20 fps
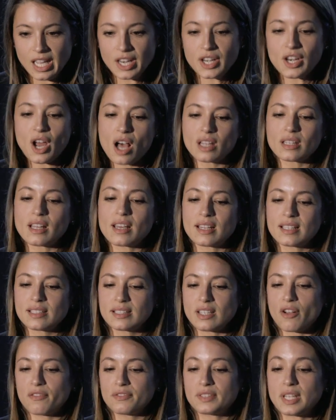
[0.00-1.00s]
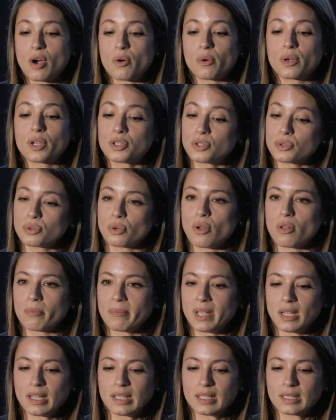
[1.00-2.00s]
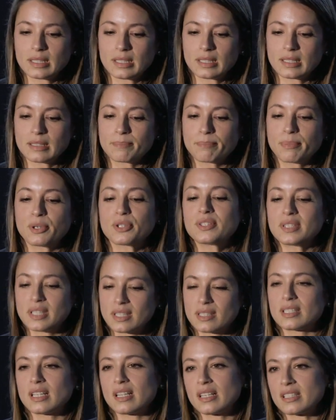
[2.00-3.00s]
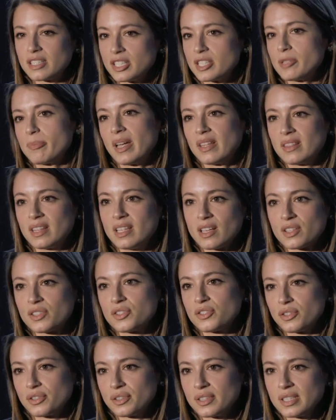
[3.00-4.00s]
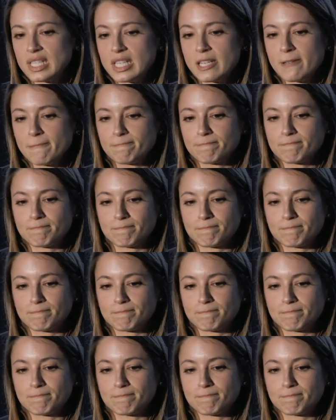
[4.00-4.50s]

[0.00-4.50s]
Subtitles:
not letting self-doubt control me, persisting despite the uncertainty.